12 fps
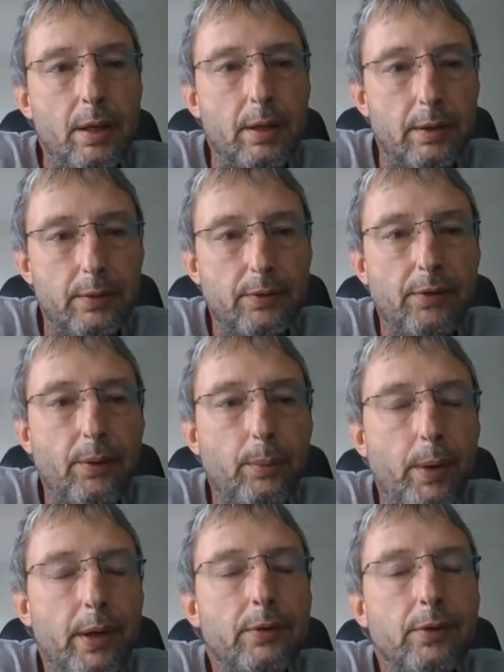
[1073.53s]
So
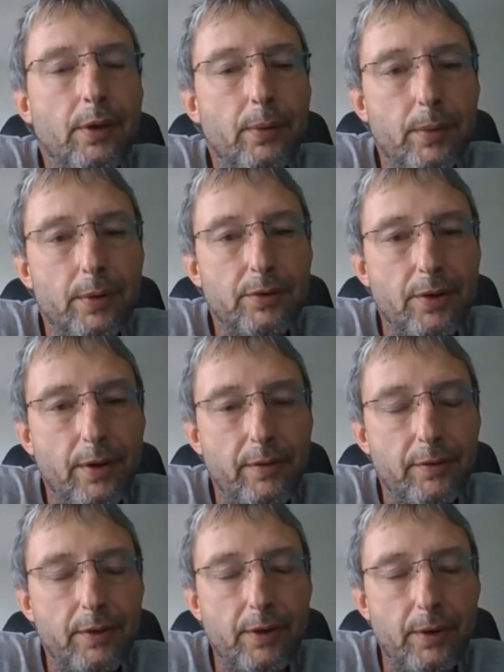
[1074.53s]
basically what you have
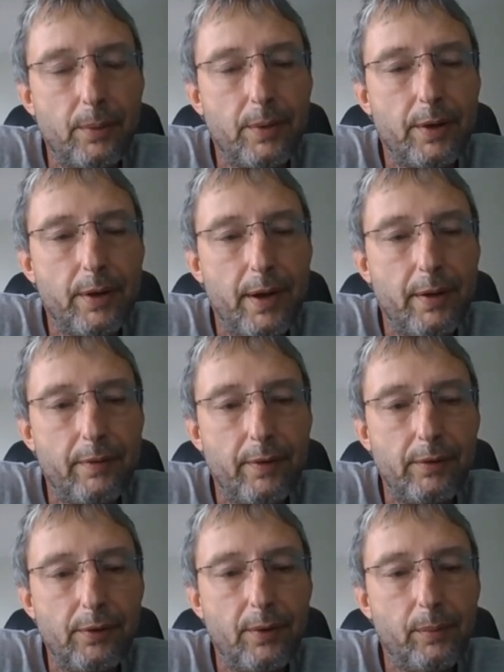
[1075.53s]
to do when you have the
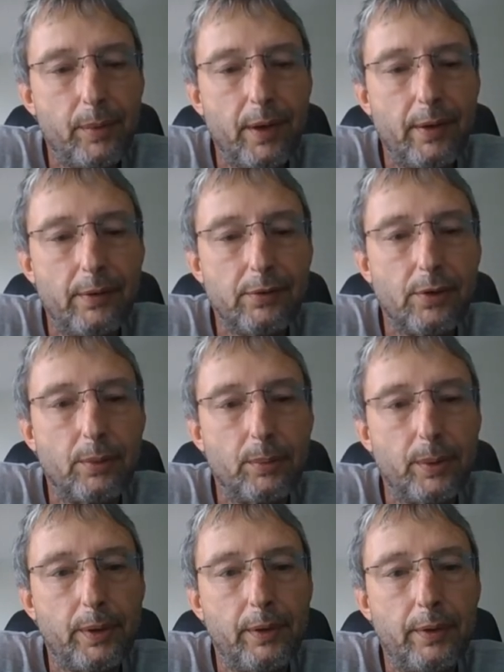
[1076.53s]
CPS
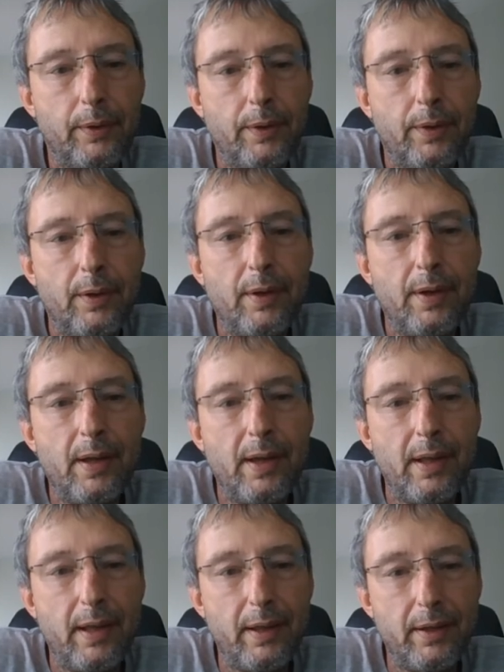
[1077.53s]
open
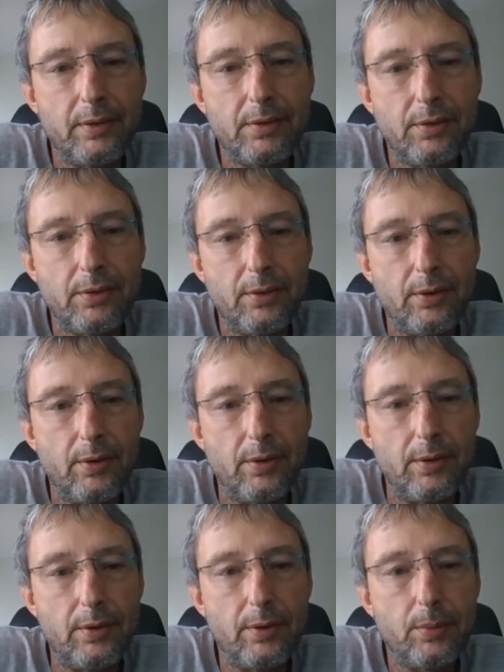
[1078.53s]
is
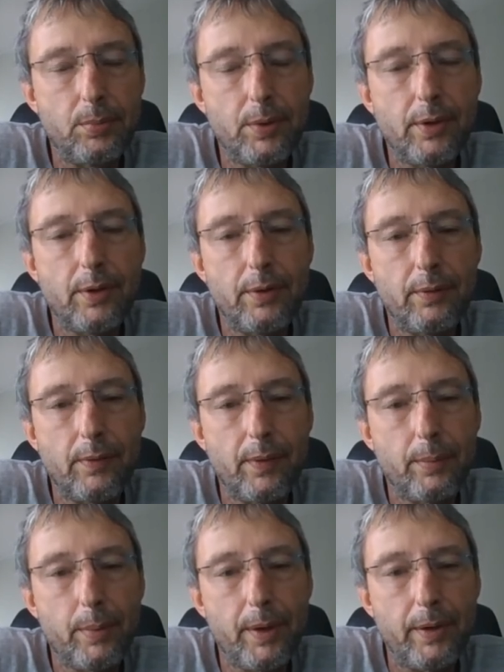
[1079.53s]
you put in the
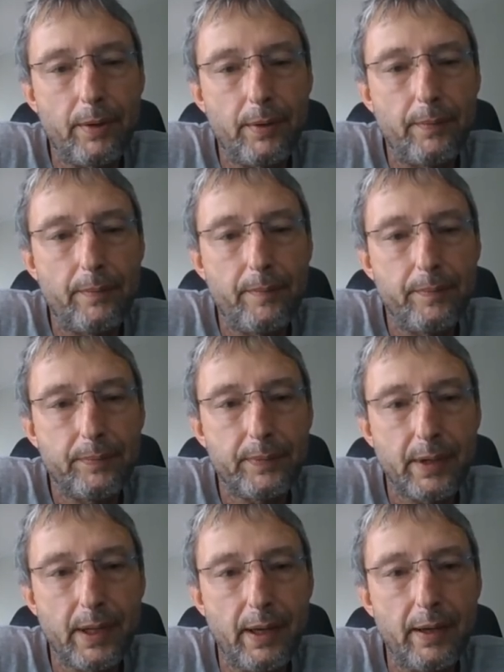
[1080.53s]
repeater,
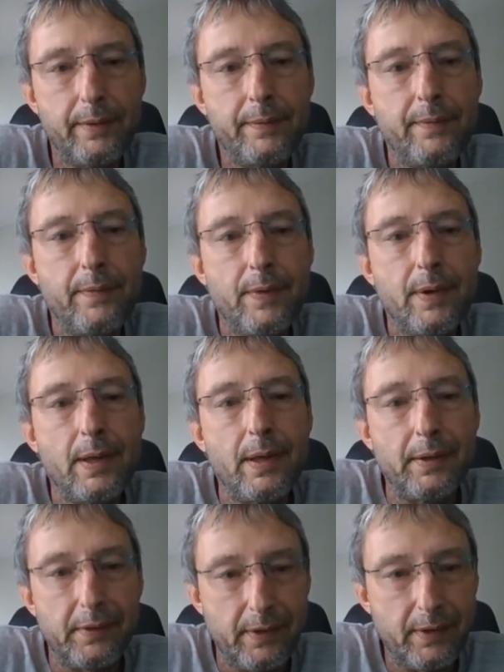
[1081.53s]
okay? Then